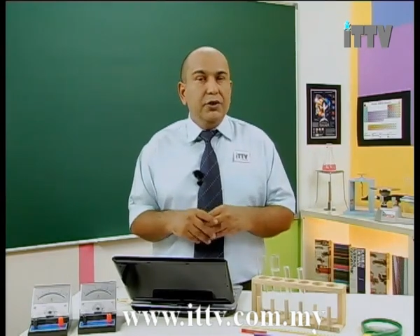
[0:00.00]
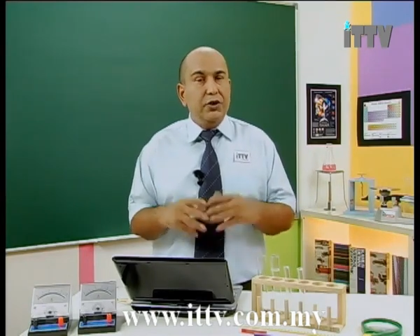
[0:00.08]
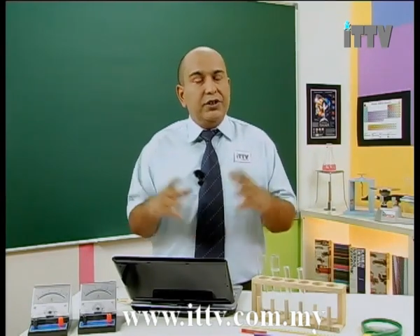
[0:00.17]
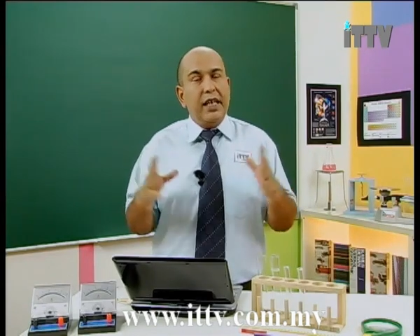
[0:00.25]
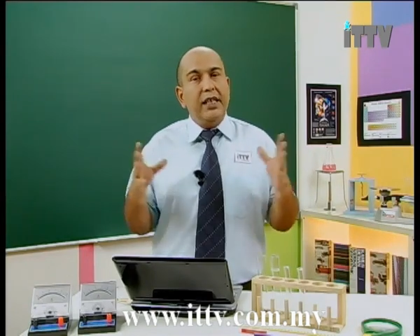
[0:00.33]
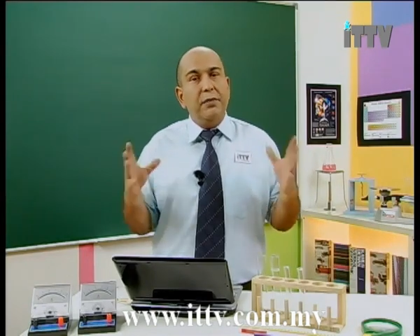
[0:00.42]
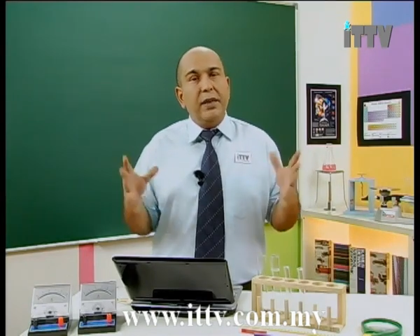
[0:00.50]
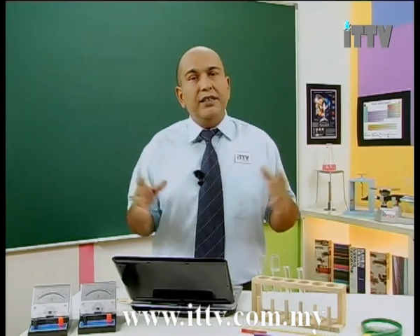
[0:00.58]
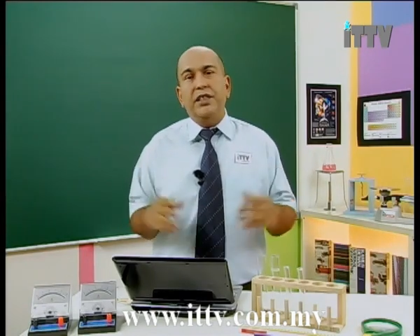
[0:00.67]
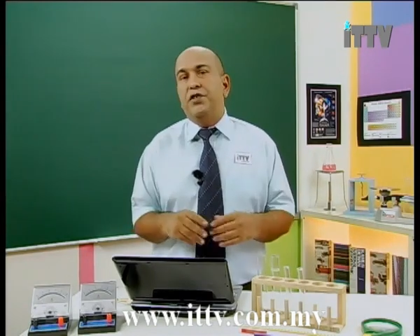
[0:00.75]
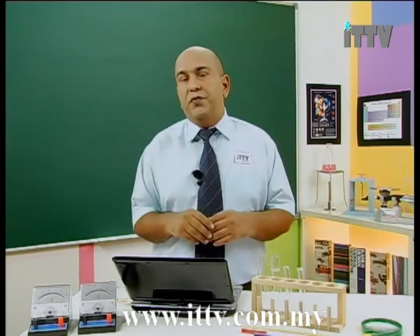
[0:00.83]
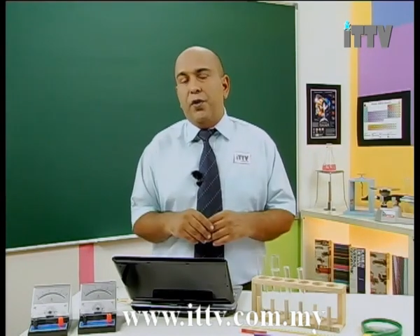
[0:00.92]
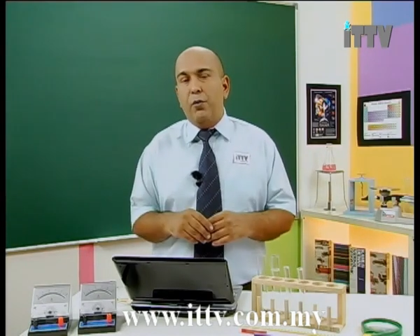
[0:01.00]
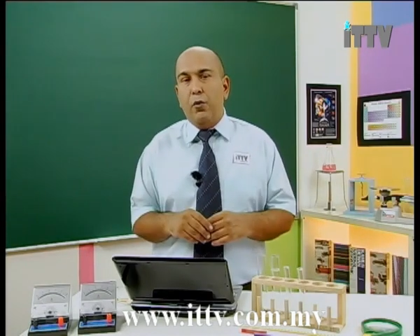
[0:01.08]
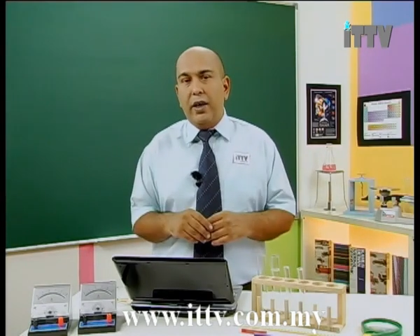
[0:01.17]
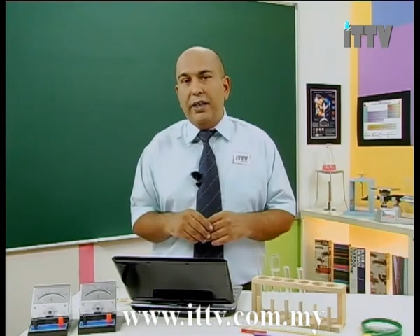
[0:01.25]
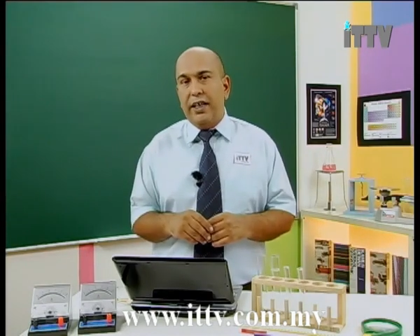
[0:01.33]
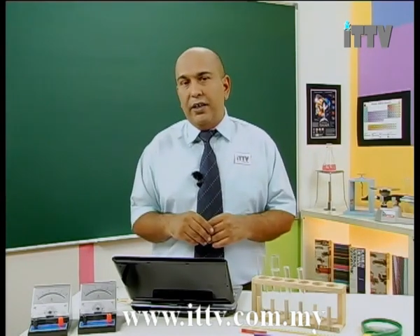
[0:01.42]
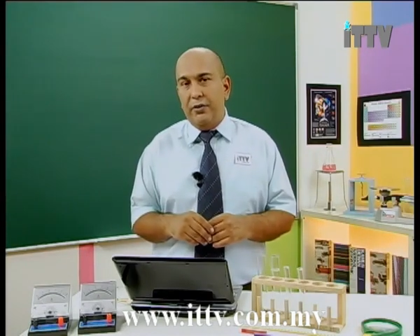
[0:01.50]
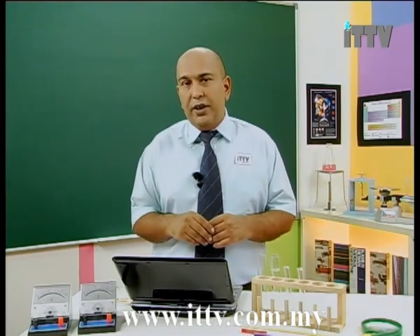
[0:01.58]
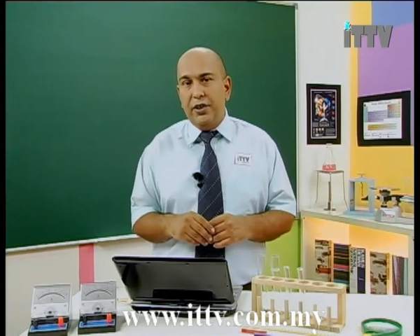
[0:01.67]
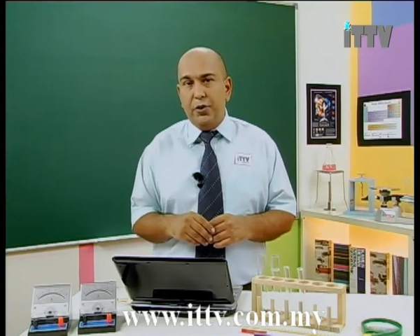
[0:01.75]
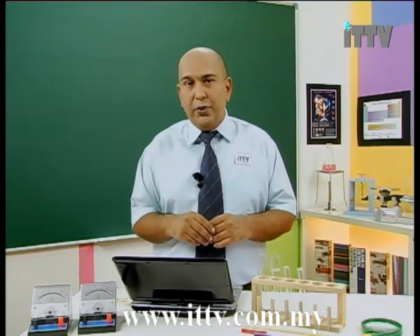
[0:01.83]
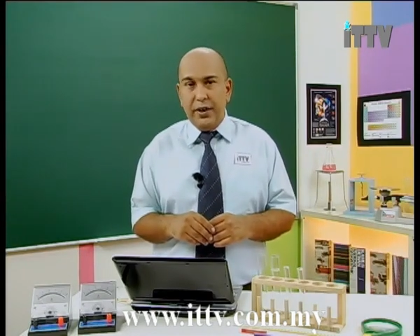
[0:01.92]
to send a message from one
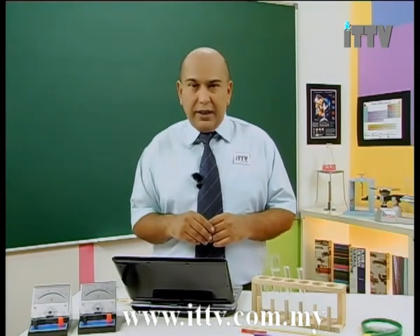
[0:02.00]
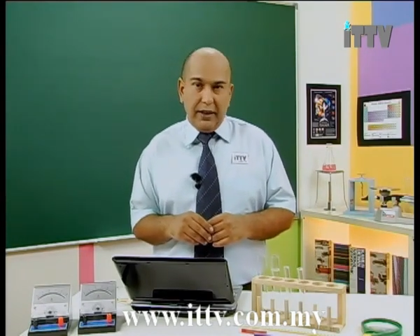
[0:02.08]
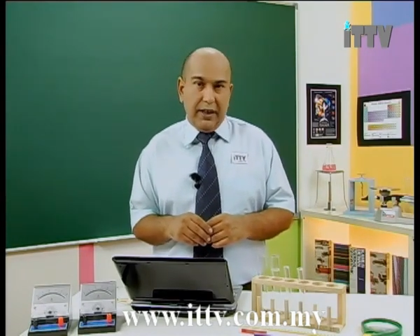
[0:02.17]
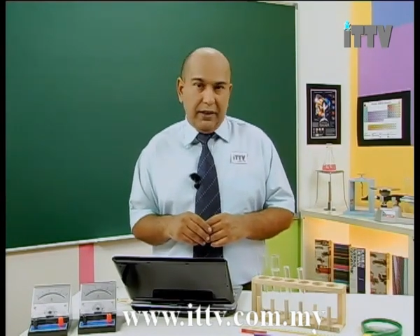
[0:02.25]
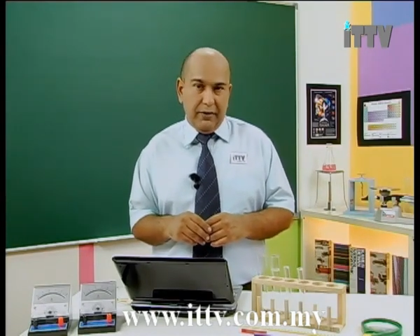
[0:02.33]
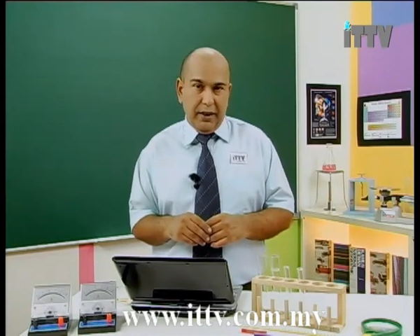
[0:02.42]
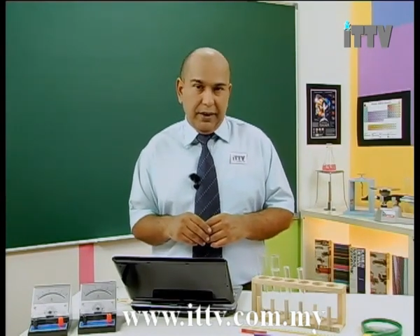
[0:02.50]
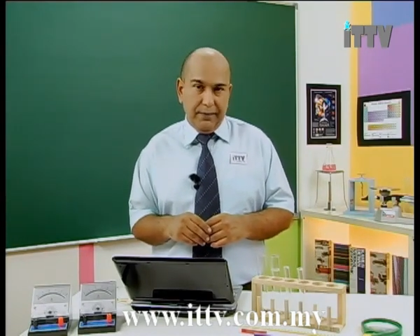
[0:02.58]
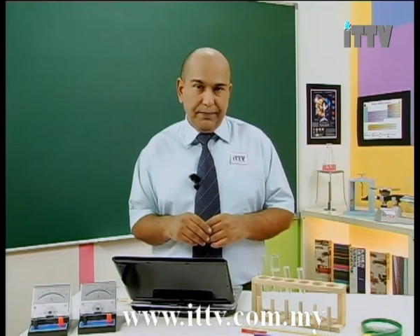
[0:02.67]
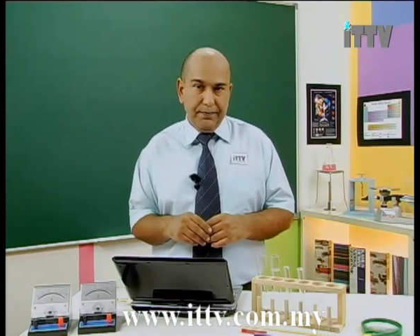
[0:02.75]
area to another area.